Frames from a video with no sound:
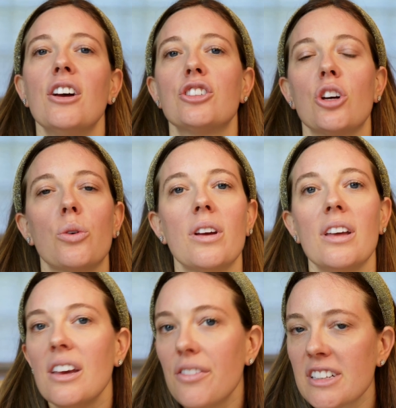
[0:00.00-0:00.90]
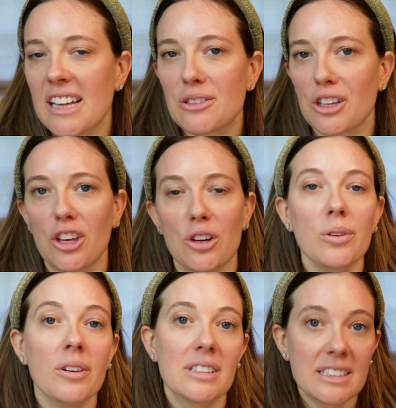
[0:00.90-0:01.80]
So if this sounds like
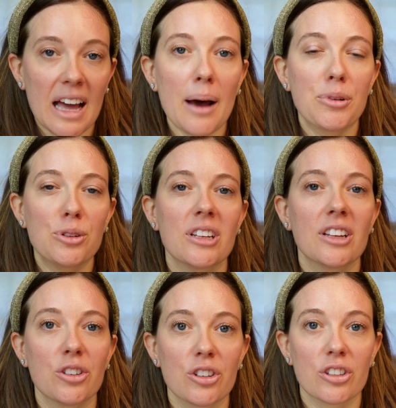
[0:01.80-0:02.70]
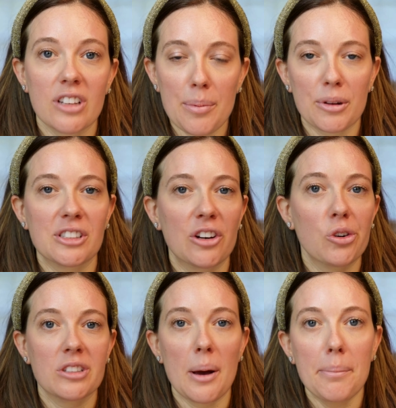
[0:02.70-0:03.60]
you, stop using your topical
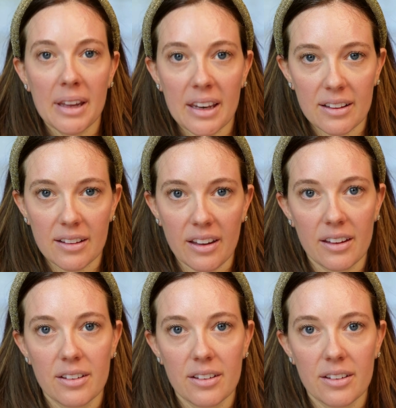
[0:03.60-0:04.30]
steroids immediately.